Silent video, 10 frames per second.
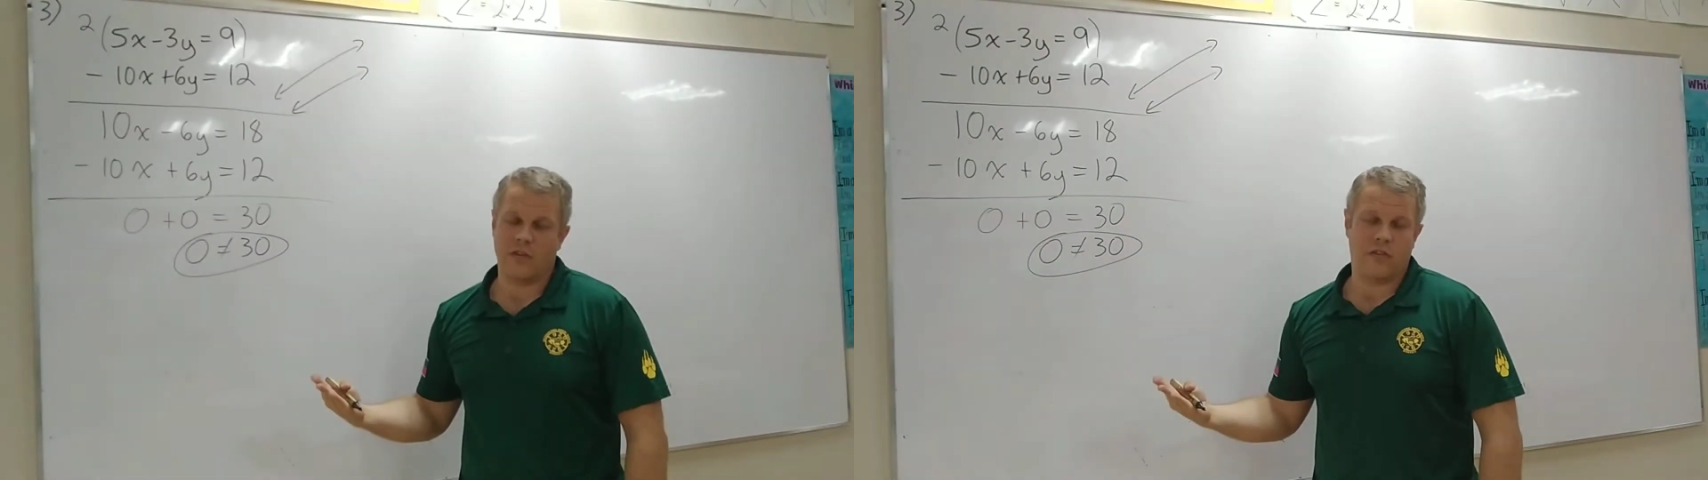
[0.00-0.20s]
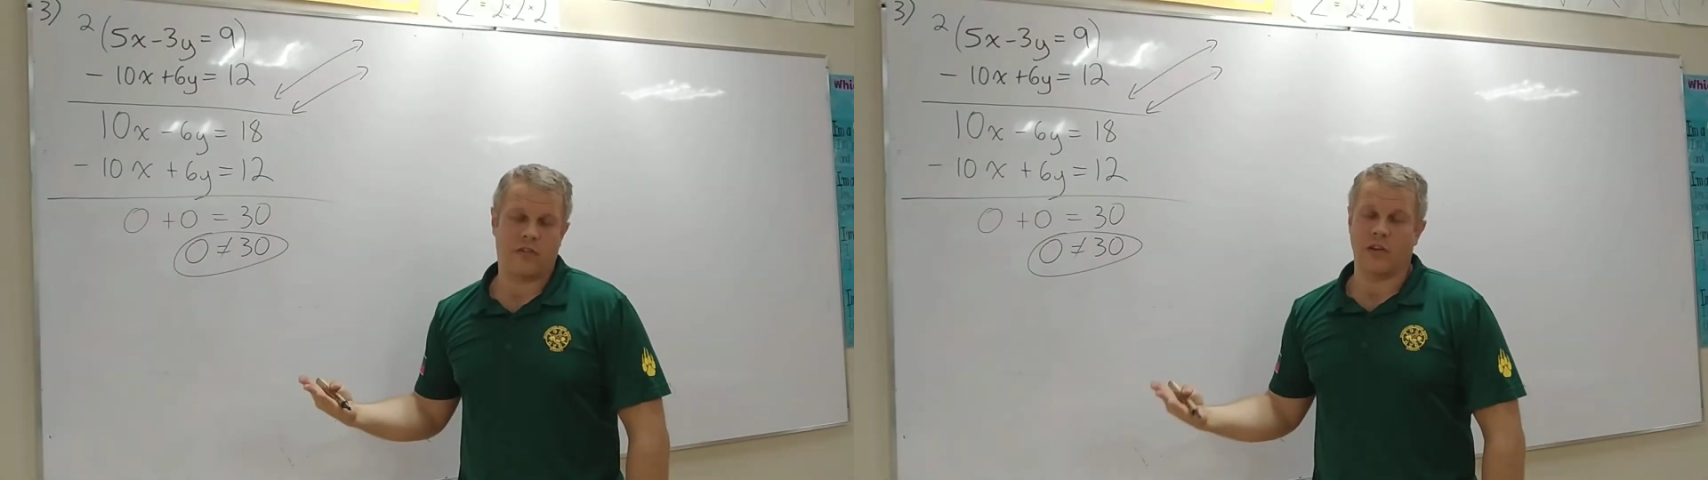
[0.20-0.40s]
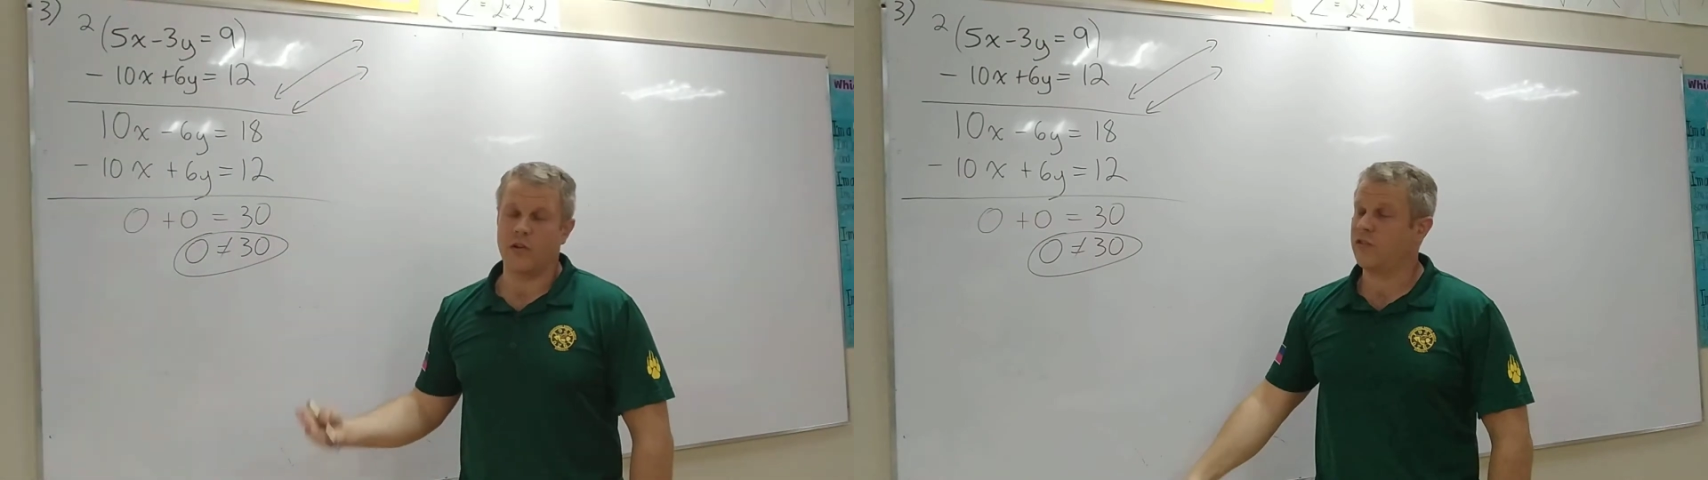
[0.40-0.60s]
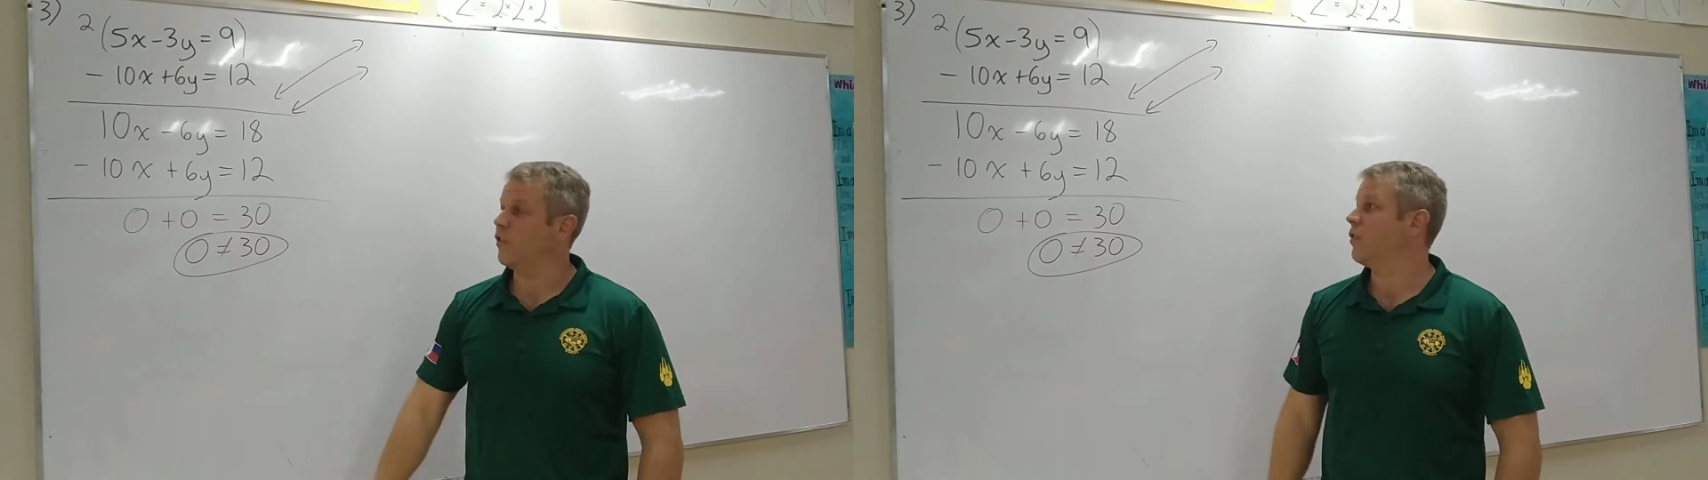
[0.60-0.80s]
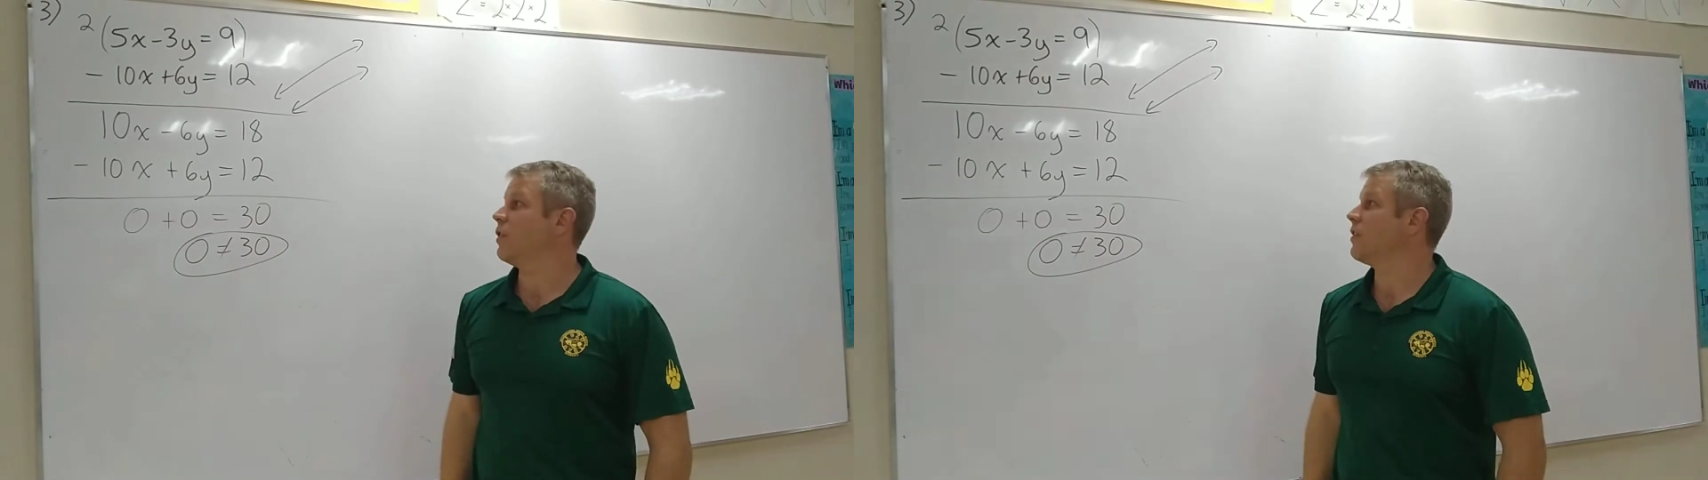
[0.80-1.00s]
solution
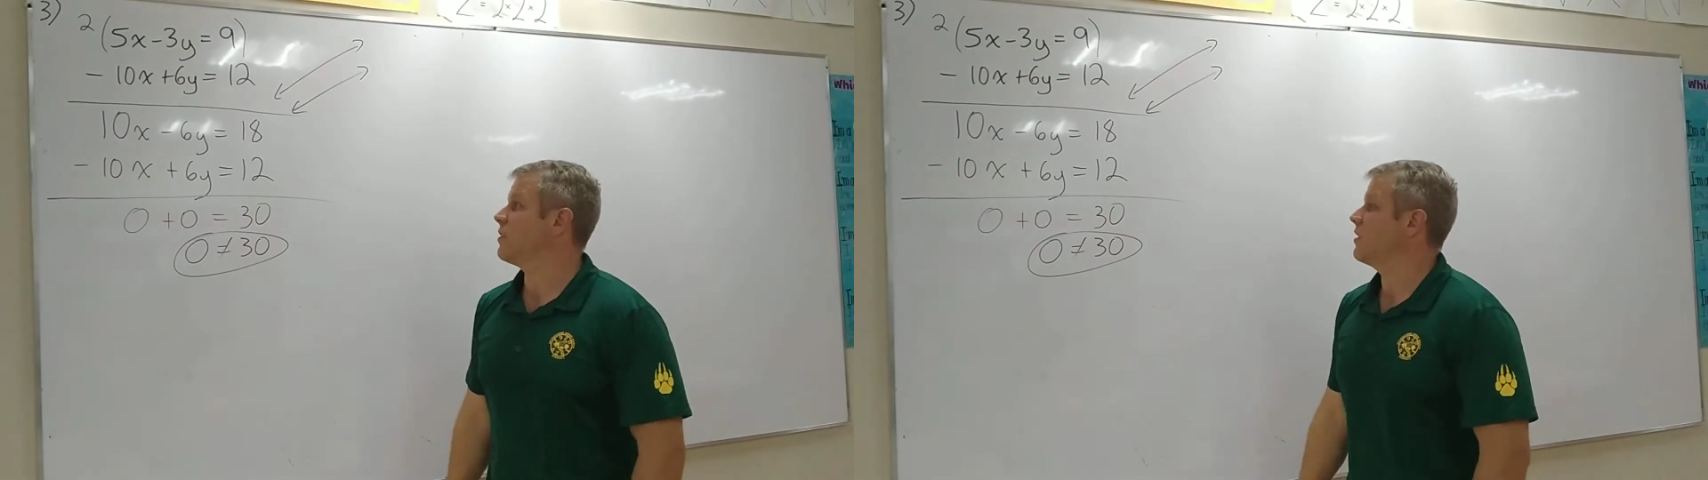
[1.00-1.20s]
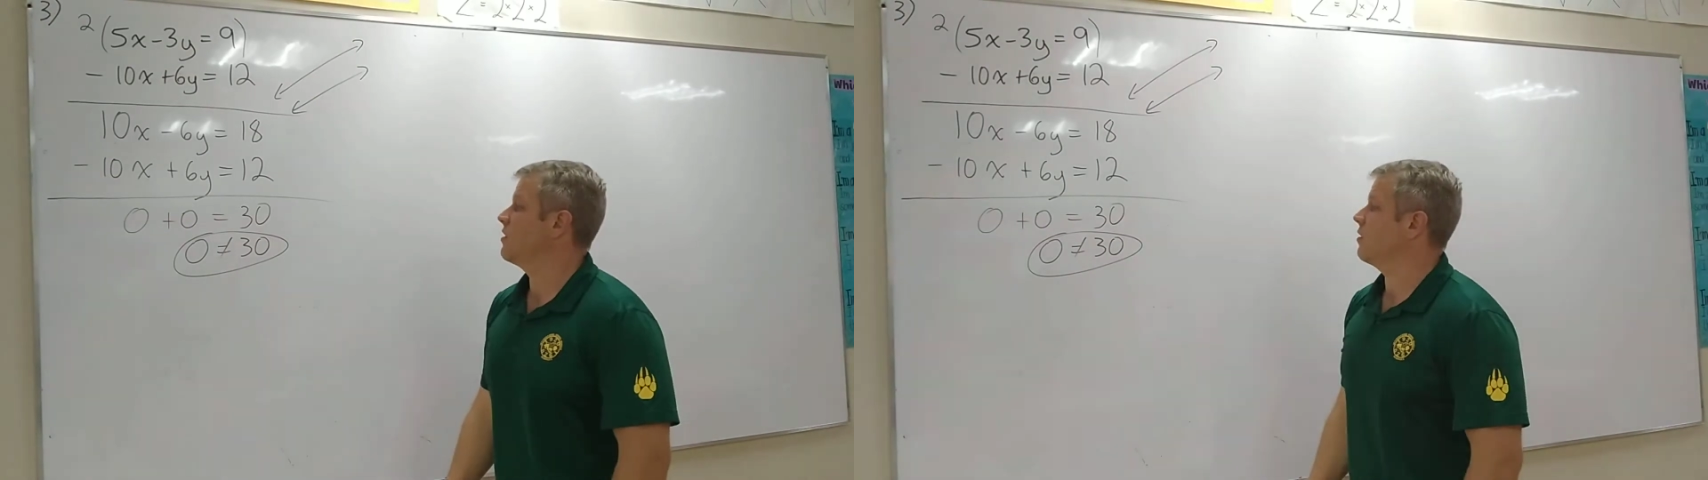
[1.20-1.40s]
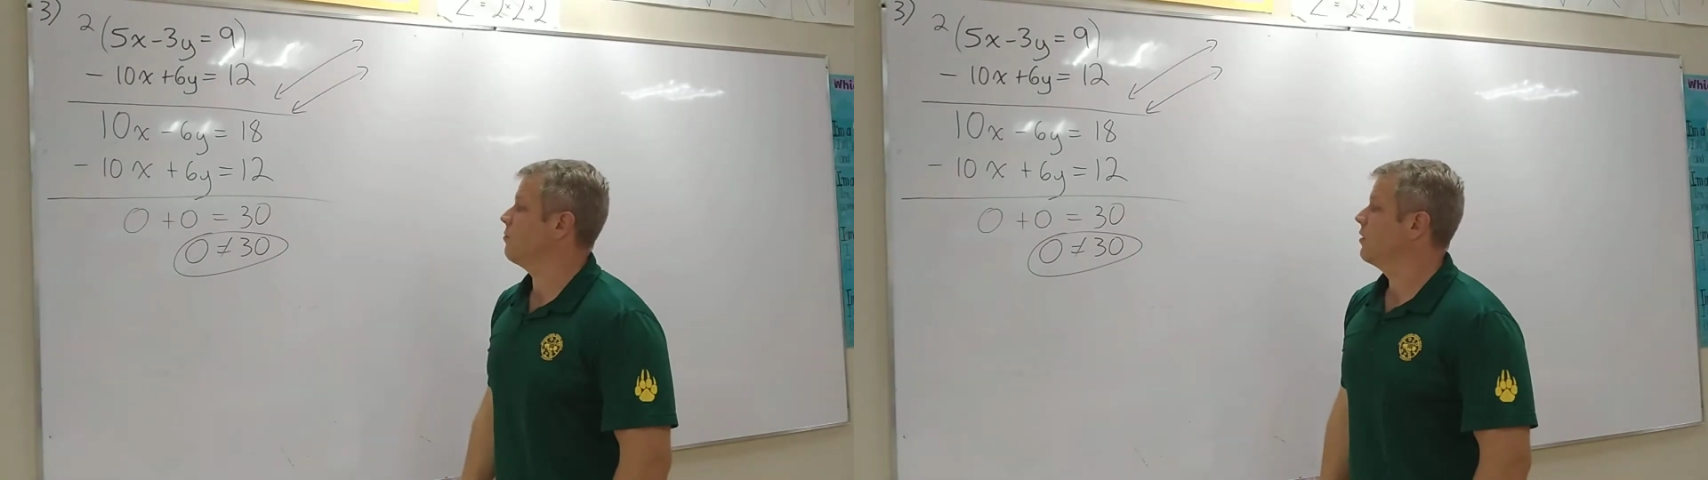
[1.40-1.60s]
to the system.